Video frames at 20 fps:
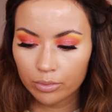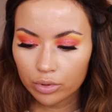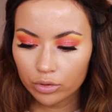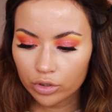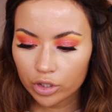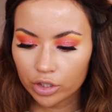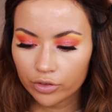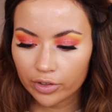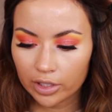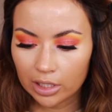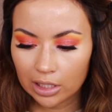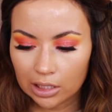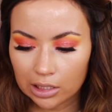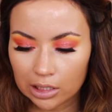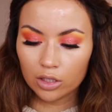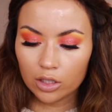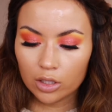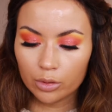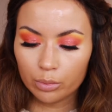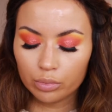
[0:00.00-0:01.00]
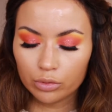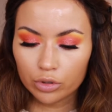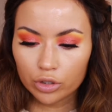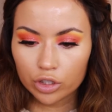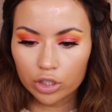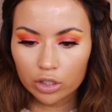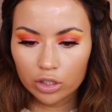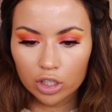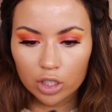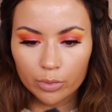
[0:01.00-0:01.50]
brush for this. The
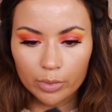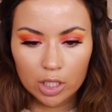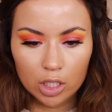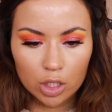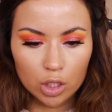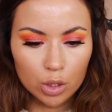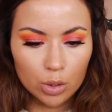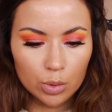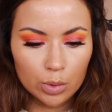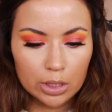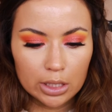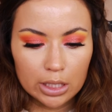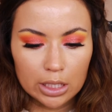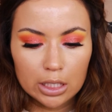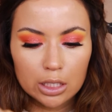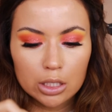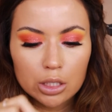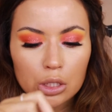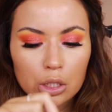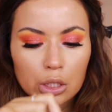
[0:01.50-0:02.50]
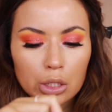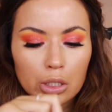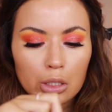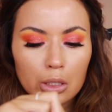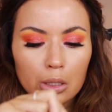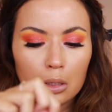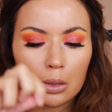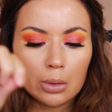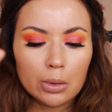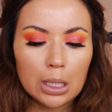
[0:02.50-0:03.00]
brush I'm going to be using
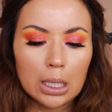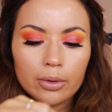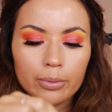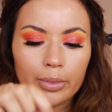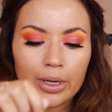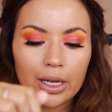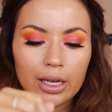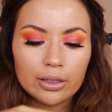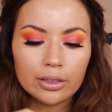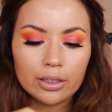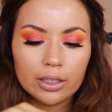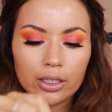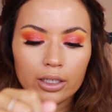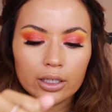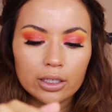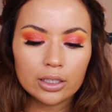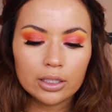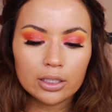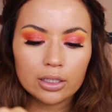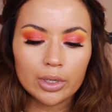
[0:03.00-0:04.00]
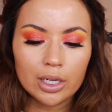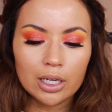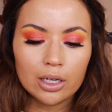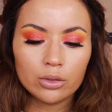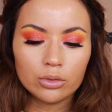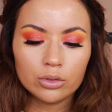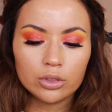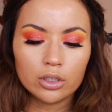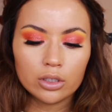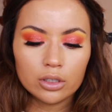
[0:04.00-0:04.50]
to pat this
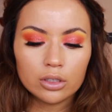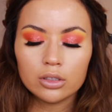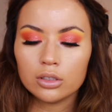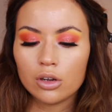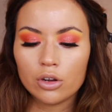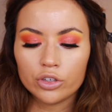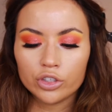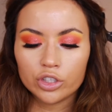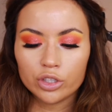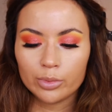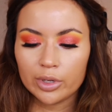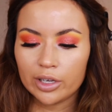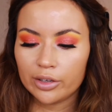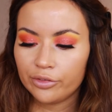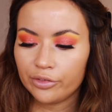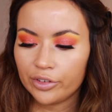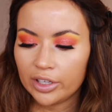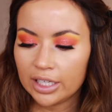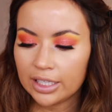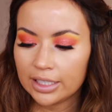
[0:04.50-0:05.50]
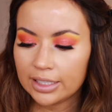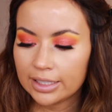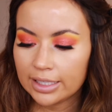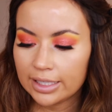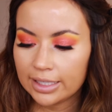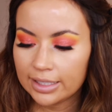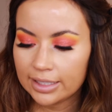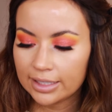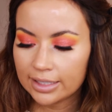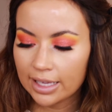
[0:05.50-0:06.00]
powder onto my face
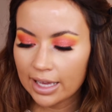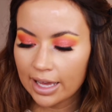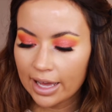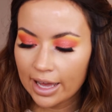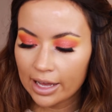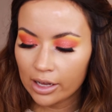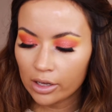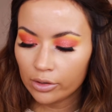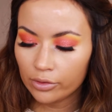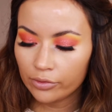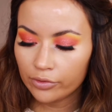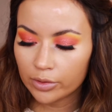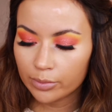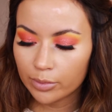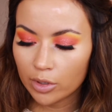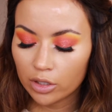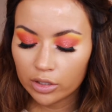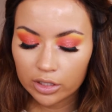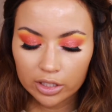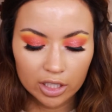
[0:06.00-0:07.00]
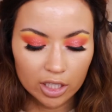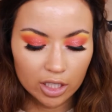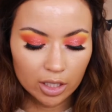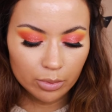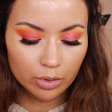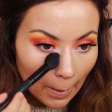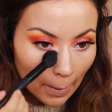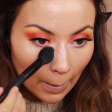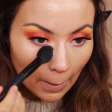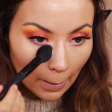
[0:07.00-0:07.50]
is the e.l.f. Small
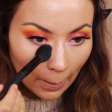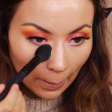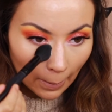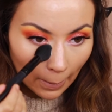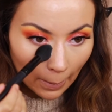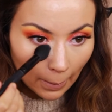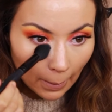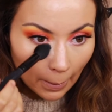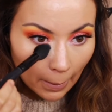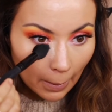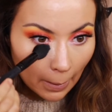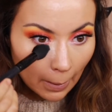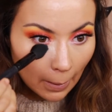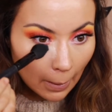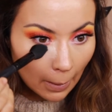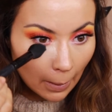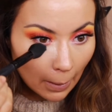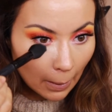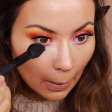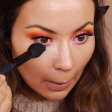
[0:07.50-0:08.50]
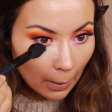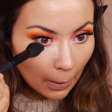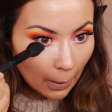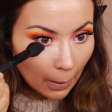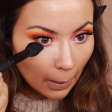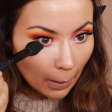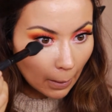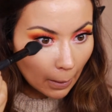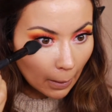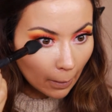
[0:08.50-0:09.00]
Tapered brush. And
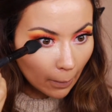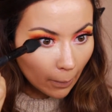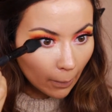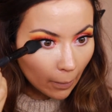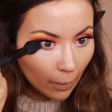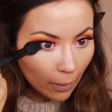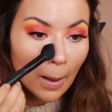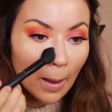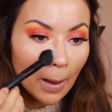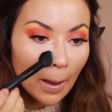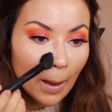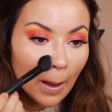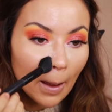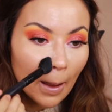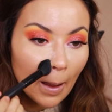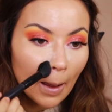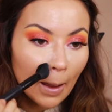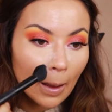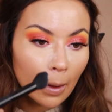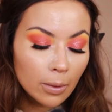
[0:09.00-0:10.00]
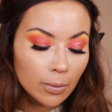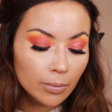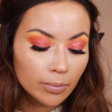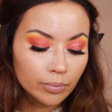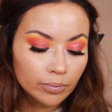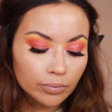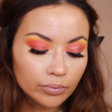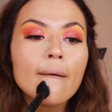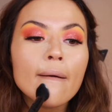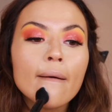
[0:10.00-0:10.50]
I'm only going to be
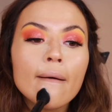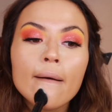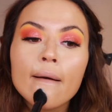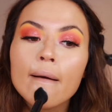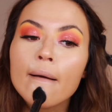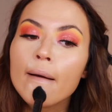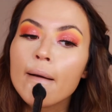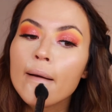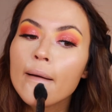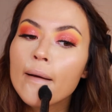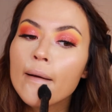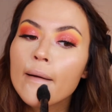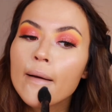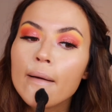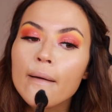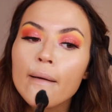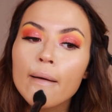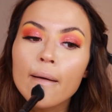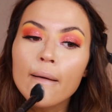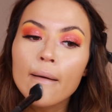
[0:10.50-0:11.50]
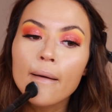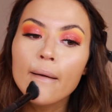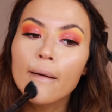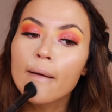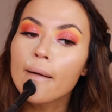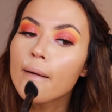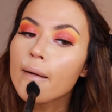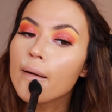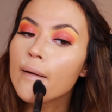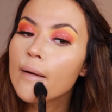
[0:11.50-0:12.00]
powdering where I'll put my
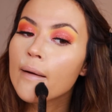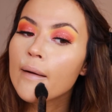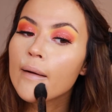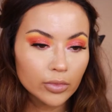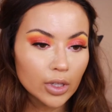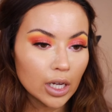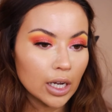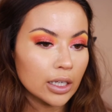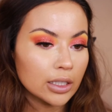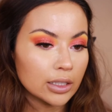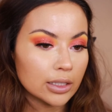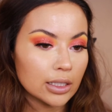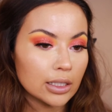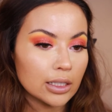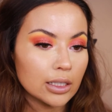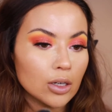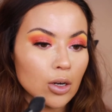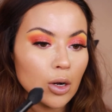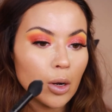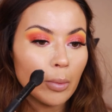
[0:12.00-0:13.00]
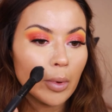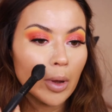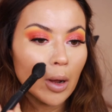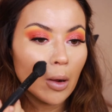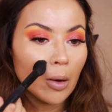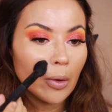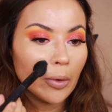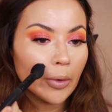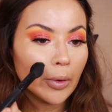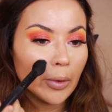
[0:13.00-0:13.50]
concealer and a little bit
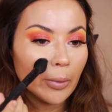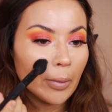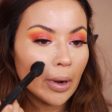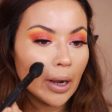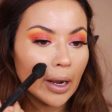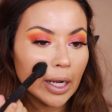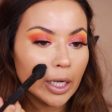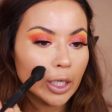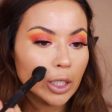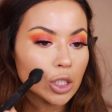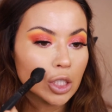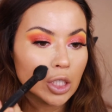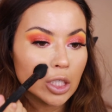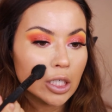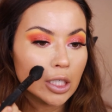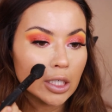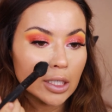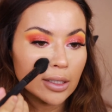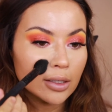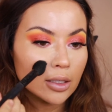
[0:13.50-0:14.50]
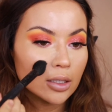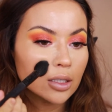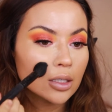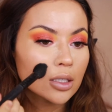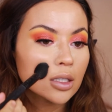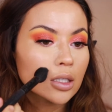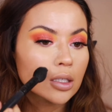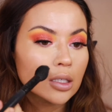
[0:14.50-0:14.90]
onto my cheeks,